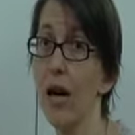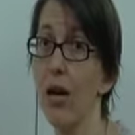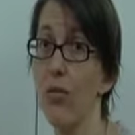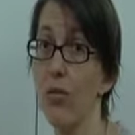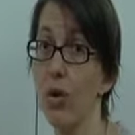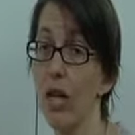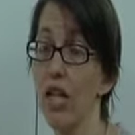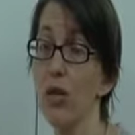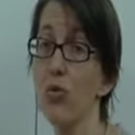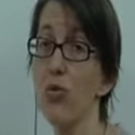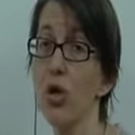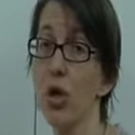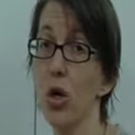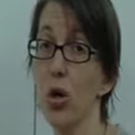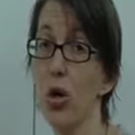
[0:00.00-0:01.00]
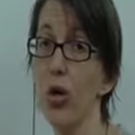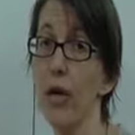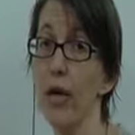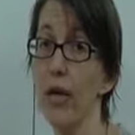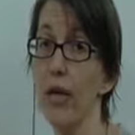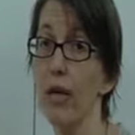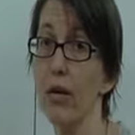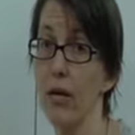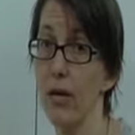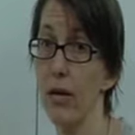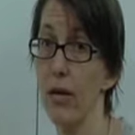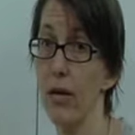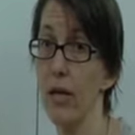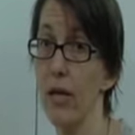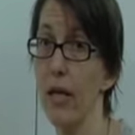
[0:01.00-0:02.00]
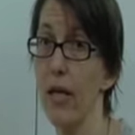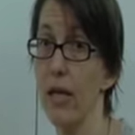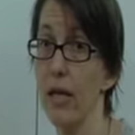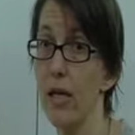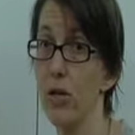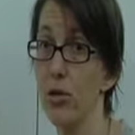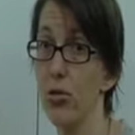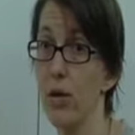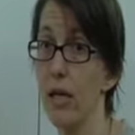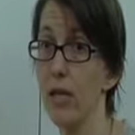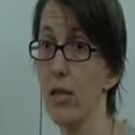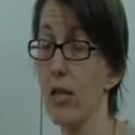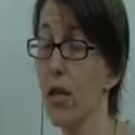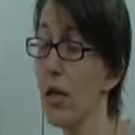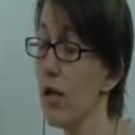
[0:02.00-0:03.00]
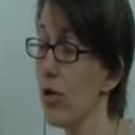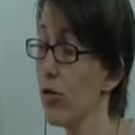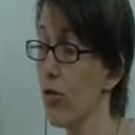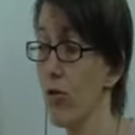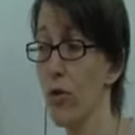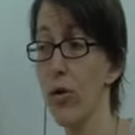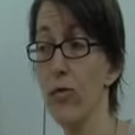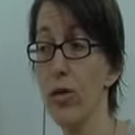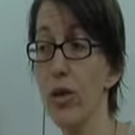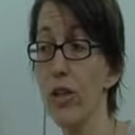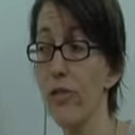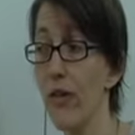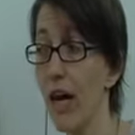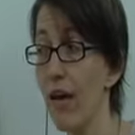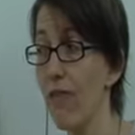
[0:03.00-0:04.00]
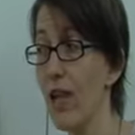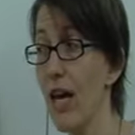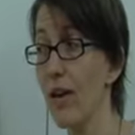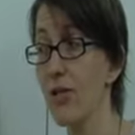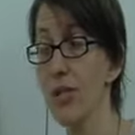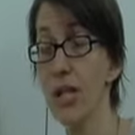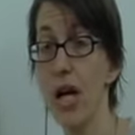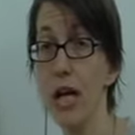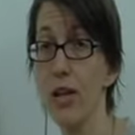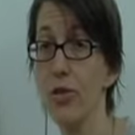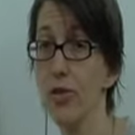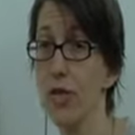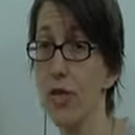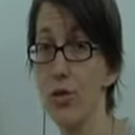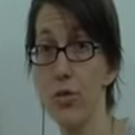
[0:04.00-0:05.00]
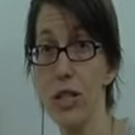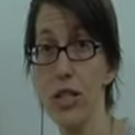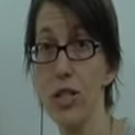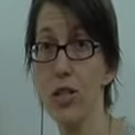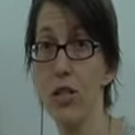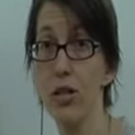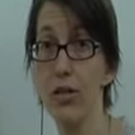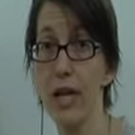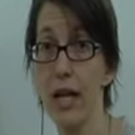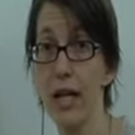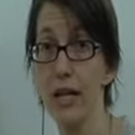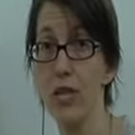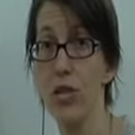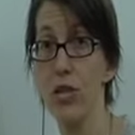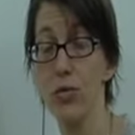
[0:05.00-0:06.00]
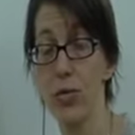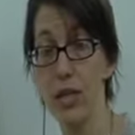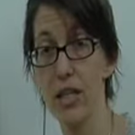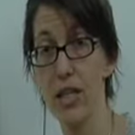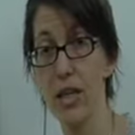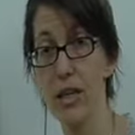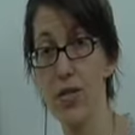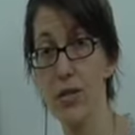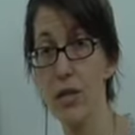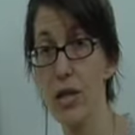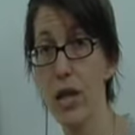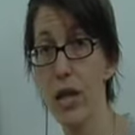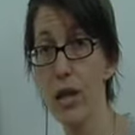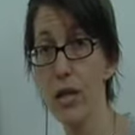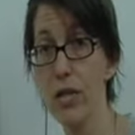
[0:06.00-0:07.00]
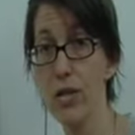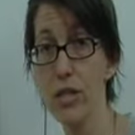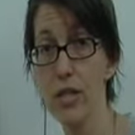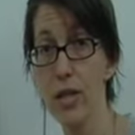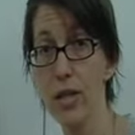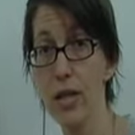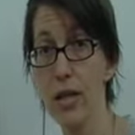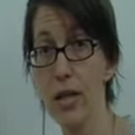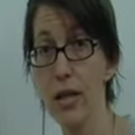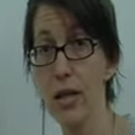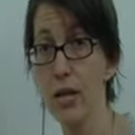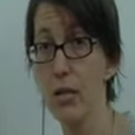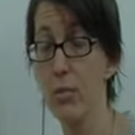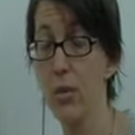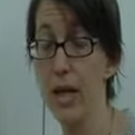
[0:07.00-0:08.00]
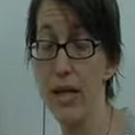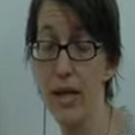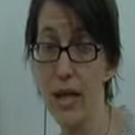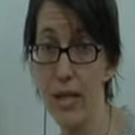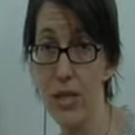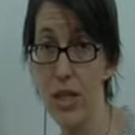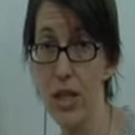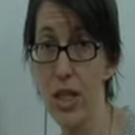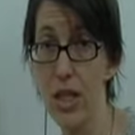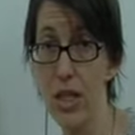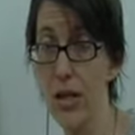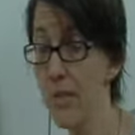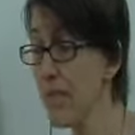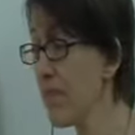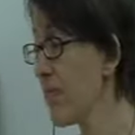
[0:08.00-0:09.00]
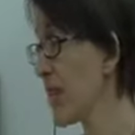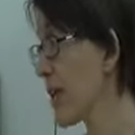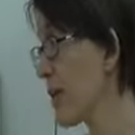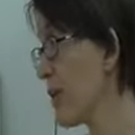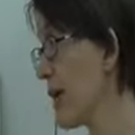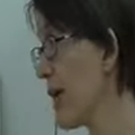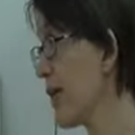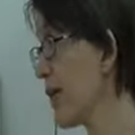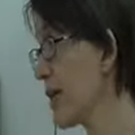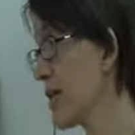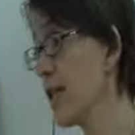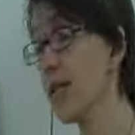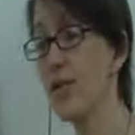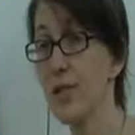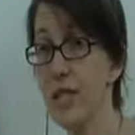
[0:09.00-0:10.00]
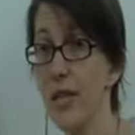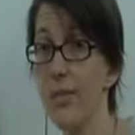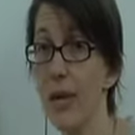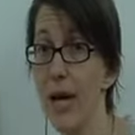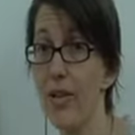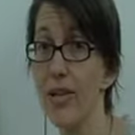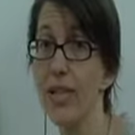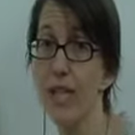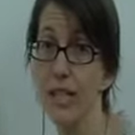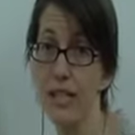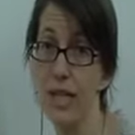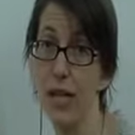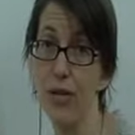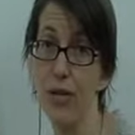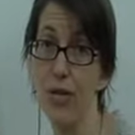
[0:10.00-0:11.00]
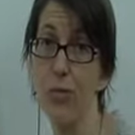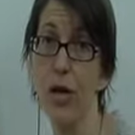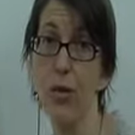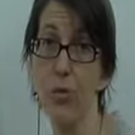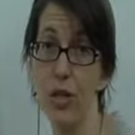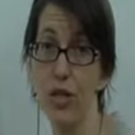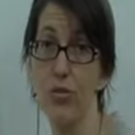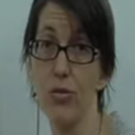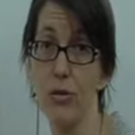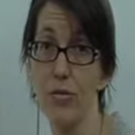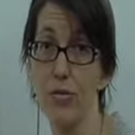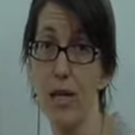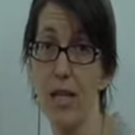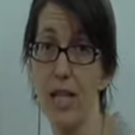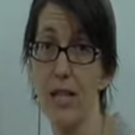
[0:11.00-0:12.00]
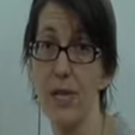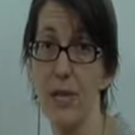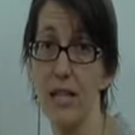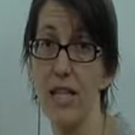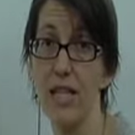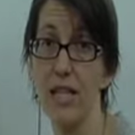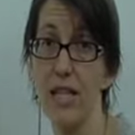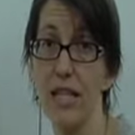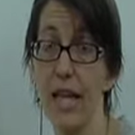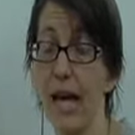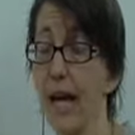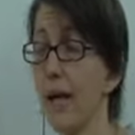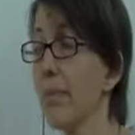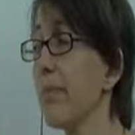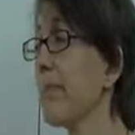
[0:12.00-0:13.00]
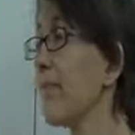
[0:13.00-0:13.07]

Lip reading: of what you could earn in interest. So if you have only $5,000 and you need to turn that into $20,000 by next year, well, continuous compounding can tell you about what sort of rate you would need to get.